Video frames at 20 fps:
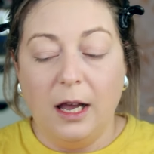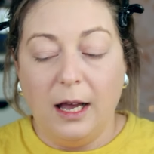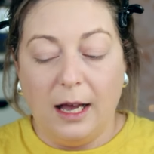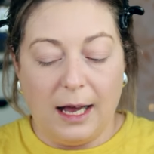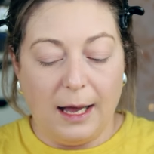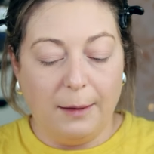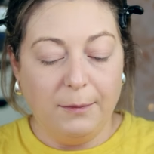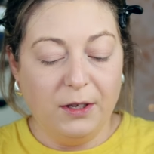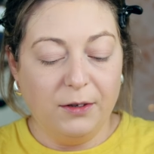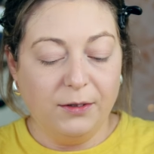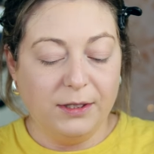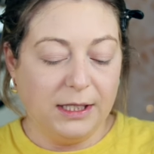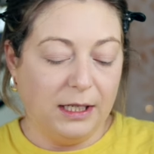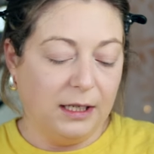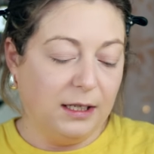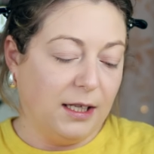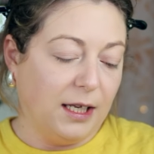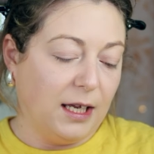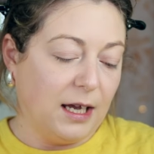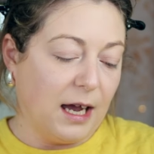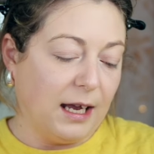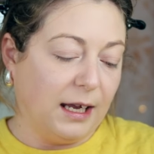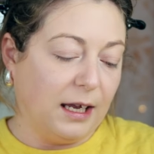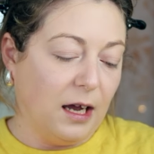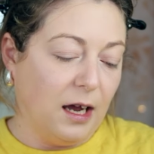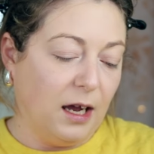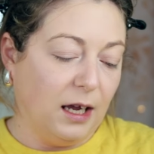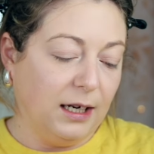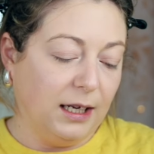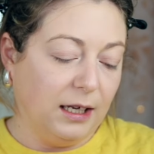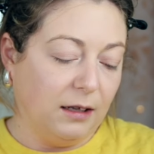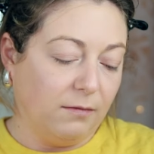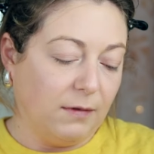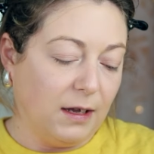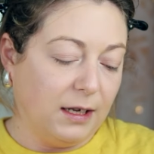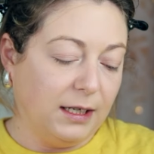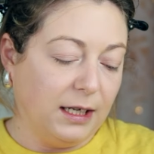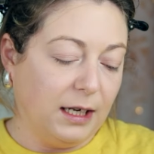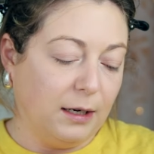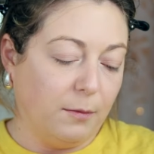I'm using the iconic
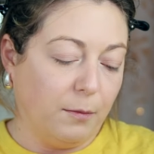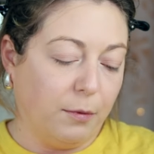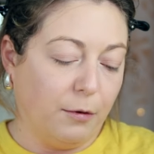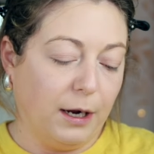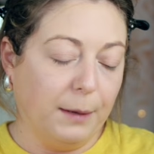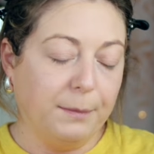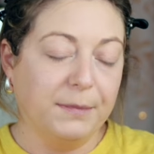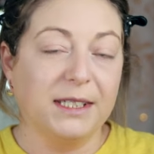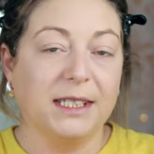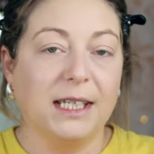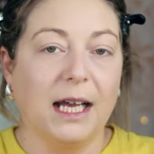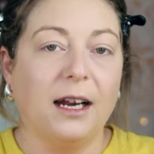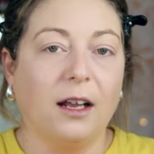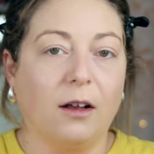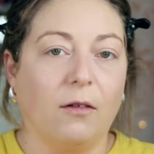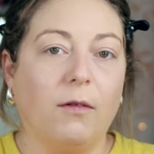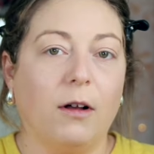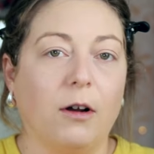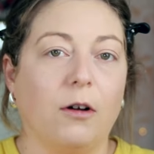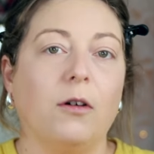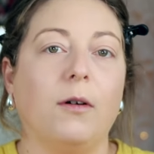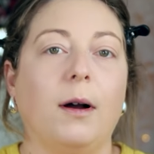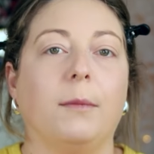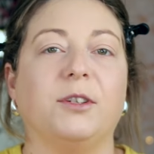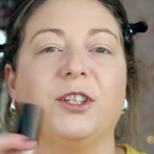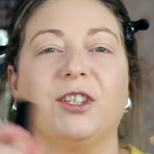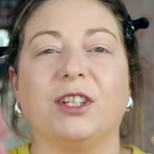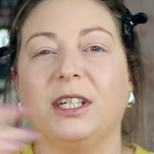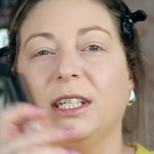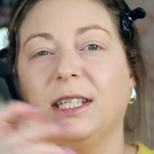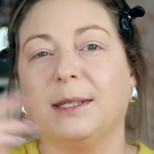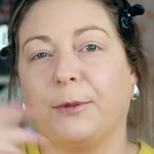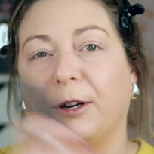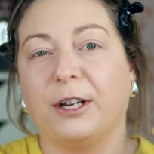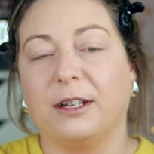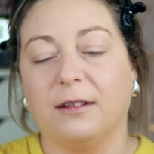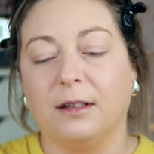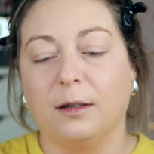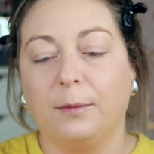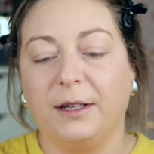London Prep Set Glow. I'm just gonna
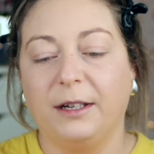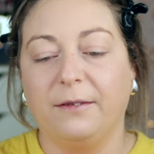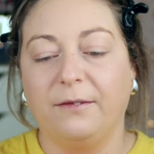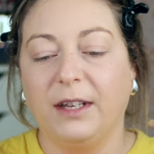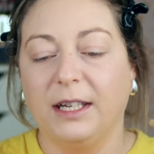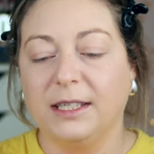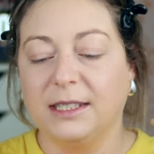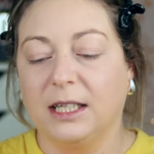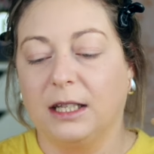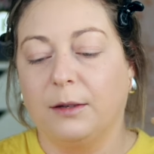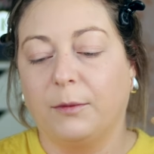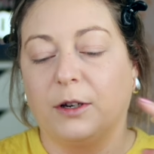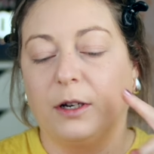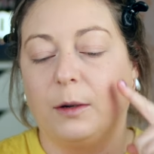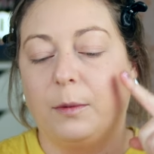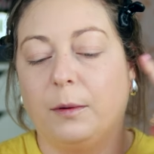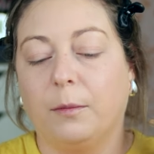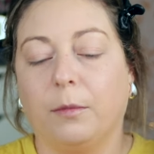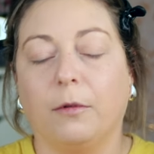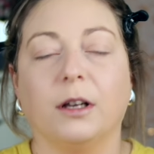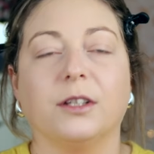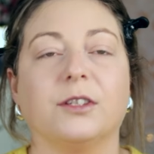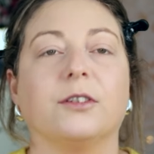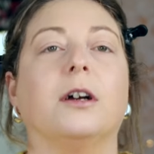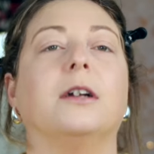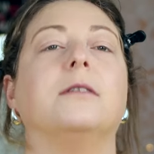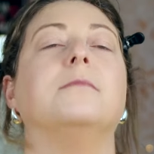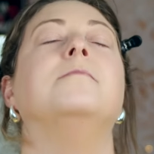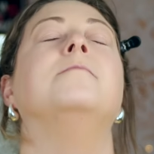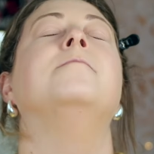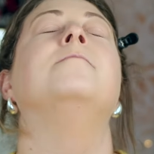spray a little bit of this and then we're gonna put bronzer on.